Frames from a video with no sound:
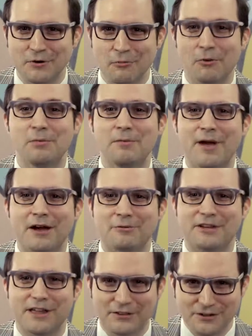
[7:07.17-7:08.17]
We'll be back
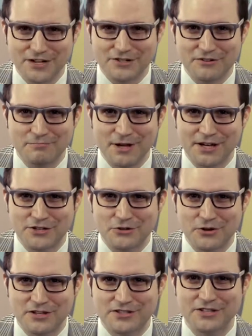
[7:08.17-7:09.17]
with another edition of Pick a
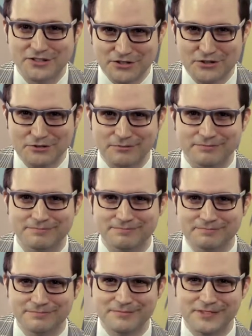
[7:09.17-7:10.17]
Choice soon.
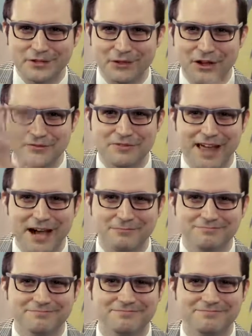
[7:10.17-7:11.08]
So long for now.